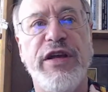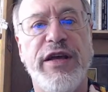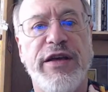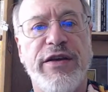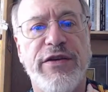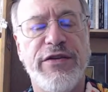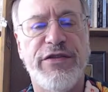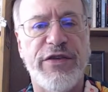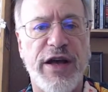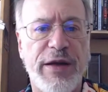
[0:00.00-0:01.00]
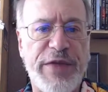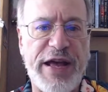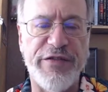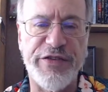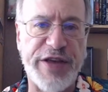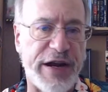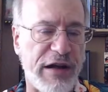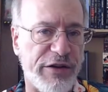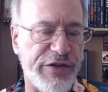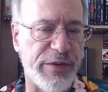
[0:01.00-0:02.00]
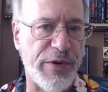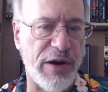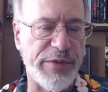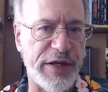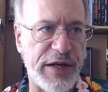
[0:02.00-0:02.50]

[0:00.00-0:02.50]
is the head of the psychology department